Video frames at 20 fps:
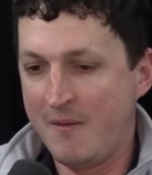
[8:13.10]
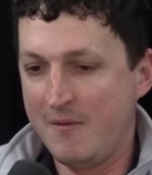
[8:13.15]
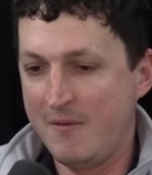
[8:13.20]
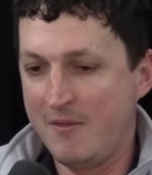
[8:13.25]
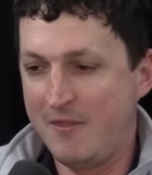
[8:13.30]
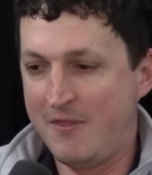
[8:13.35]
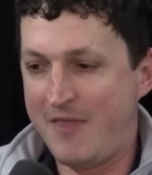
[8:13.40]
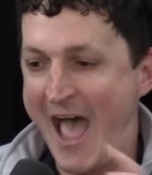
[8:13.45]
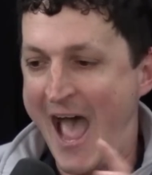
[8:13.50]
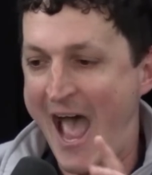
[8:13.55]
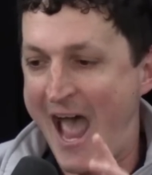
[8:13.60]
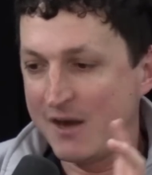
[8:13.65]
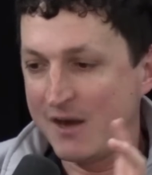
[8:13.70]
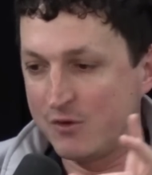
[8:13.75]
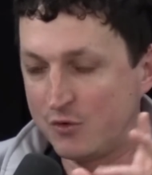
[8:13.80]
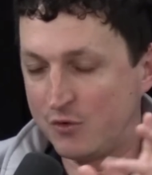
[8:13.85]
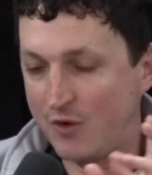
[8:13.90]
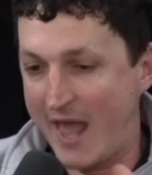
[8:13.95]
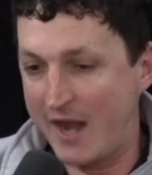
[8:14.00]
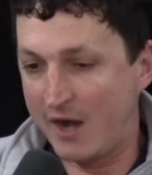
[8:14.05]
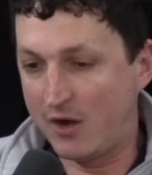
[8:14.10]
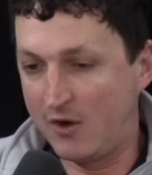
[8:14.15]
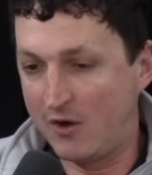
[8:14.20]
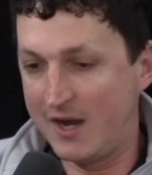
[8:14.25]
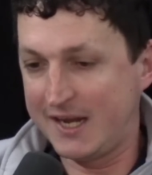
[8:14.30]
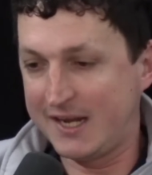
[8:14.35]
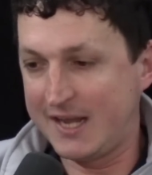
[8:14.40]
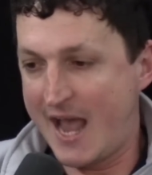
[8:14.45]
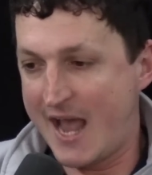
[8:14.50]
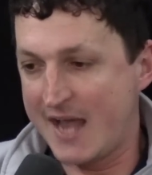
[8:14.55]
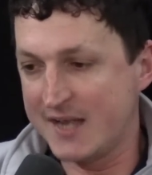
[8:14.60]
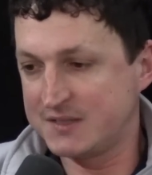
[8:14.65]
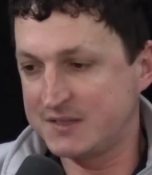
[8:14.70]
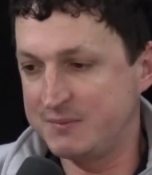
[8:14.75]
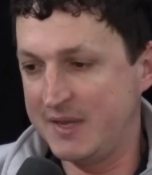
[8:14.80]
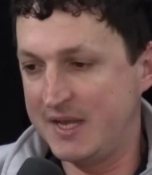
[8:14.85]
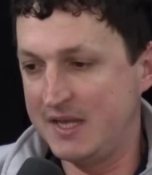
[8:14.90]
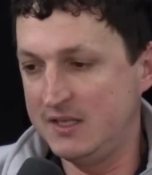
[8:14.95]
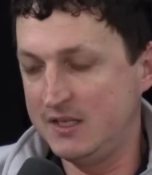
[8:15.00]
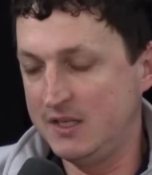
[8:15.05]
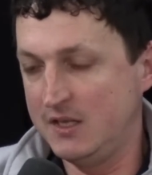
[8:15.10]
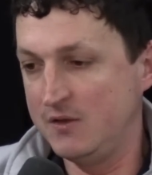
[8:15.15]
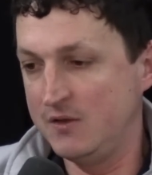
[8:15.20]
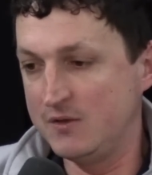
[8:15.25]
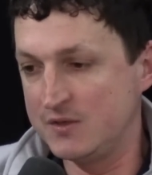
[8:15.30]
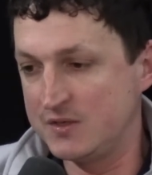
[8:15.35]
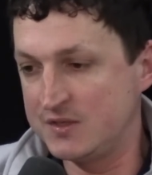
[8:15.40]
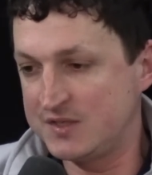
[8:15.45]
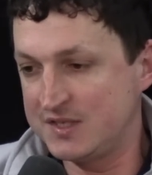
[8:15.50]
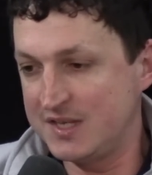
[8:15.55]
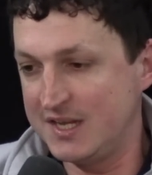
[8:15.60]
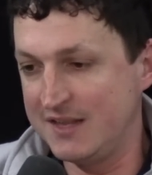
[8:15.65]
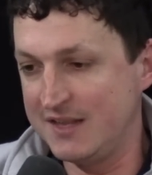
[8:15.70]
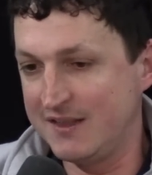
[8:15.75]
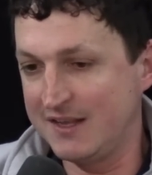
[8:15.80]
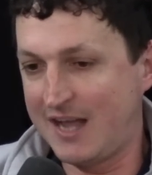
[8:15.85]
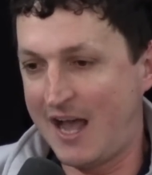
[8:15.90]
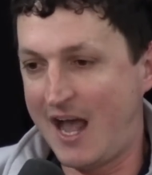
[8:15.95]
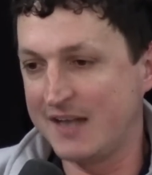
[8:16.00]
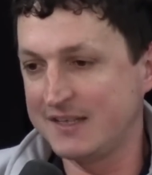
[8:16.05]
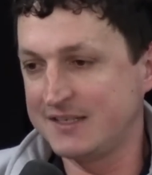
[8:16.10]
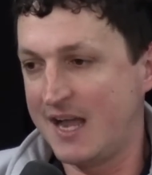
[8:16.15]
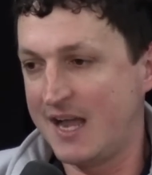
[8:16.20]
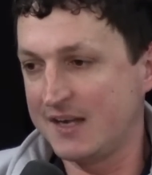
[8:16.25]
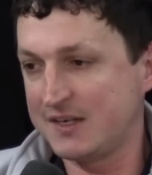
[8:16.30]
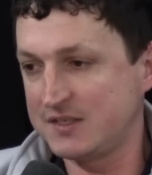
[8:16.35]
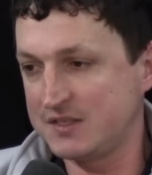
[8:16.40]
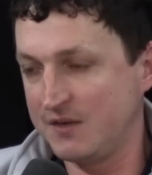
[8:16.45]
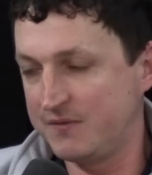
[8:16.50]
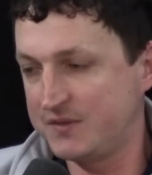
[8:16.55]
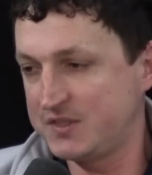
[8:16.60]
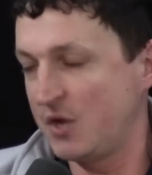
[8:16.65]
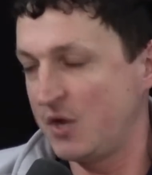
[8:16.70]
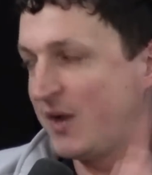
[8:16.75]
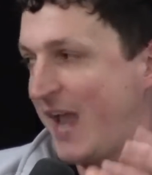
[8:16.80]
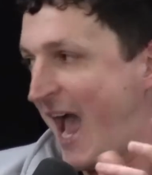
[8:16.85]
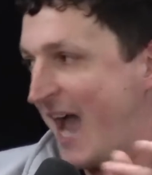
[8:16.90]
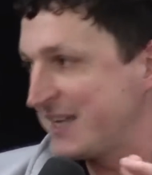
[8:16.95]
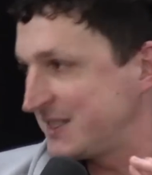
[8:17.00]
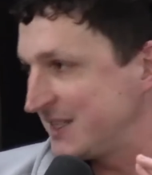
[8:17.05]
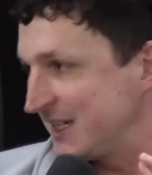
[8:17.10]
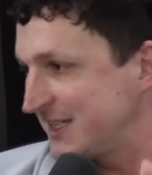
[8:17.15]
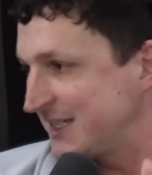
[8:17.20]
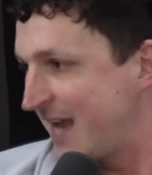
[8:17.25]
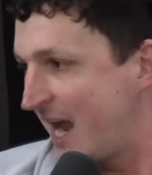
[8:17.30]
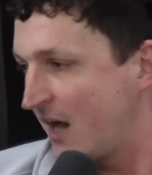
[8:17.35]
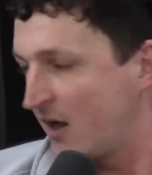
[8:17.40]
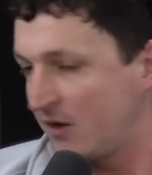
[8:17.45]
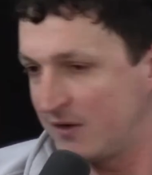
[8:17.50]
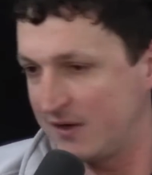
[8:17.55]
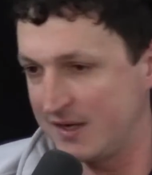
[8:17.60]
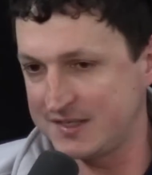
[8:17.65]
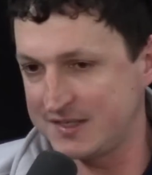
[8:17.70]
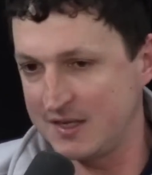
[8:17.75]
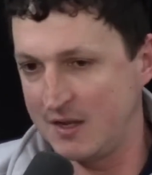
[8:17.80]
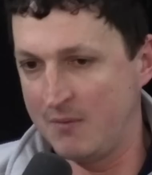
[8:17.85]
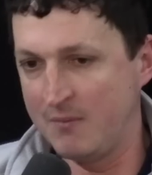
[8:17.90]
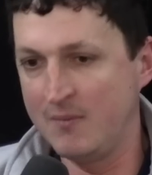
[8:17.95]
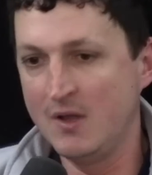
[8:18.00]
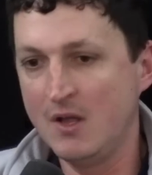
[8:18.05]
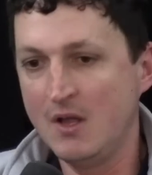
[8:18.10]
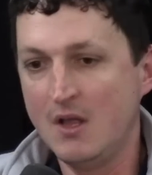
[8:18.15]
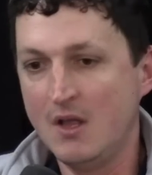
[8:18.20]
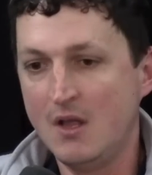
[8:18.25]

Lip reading: that rhetoric has been used in the context of stochastic terrorism,